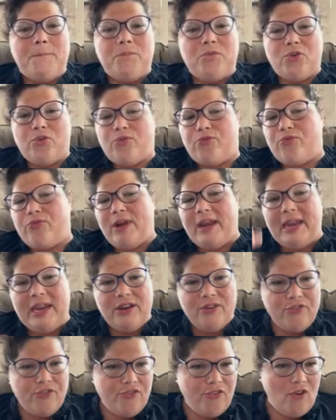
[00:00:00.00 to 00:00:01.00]
the
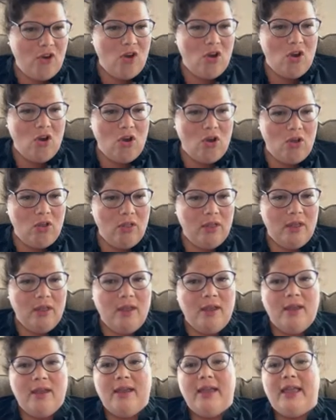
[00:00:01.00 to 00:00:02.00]
rainfall
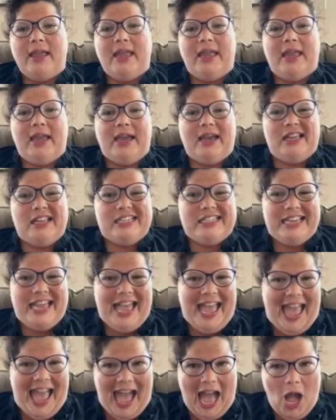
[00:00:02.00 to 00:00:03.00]
and
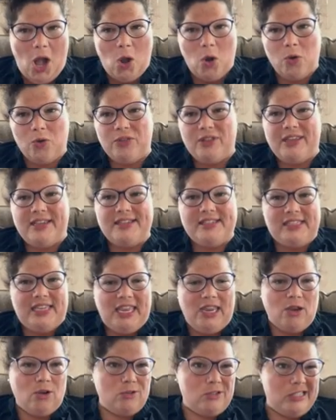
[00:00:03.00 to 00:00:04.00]
how these
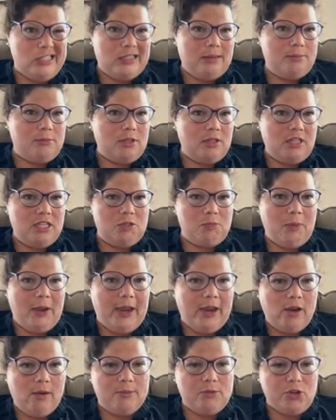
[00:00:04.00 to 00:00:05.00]
ecosystems and these
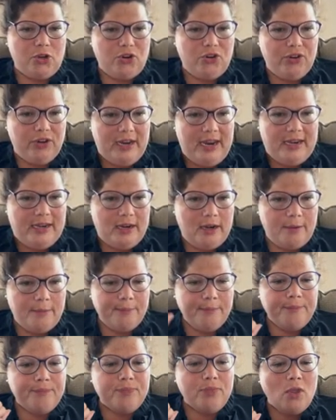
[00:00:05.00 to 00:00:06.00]
biomes are created.
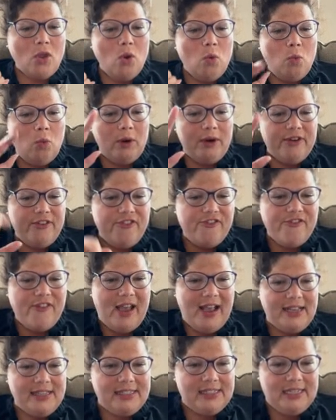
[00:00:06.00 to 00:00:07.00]
One
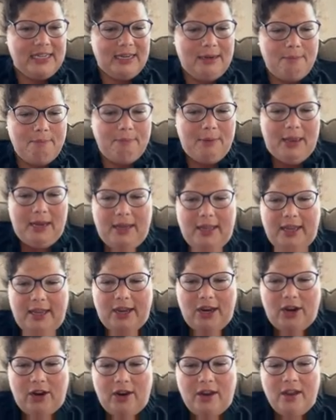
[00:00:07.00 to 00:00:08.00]
fascinating bit
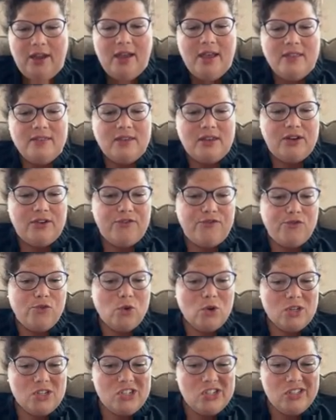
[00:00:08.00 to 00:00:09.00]
here that
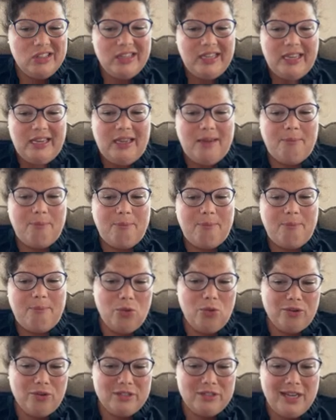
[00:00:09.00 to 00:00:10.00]
unfortunately
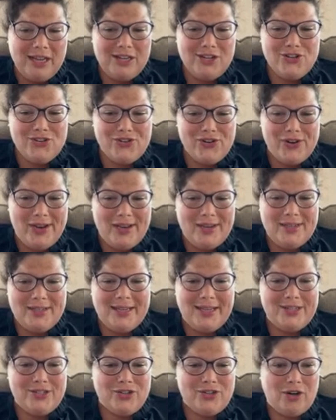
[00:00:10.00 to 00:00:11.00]
polar tundra and
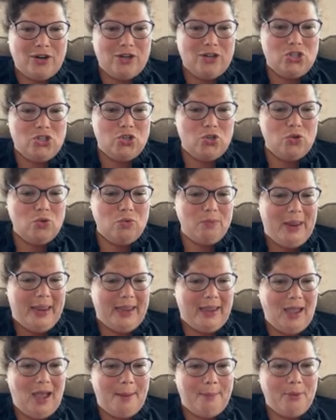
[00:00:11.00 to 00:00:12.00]
desert do
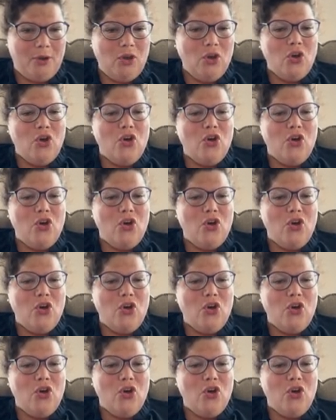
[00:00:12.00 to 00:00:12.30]
make up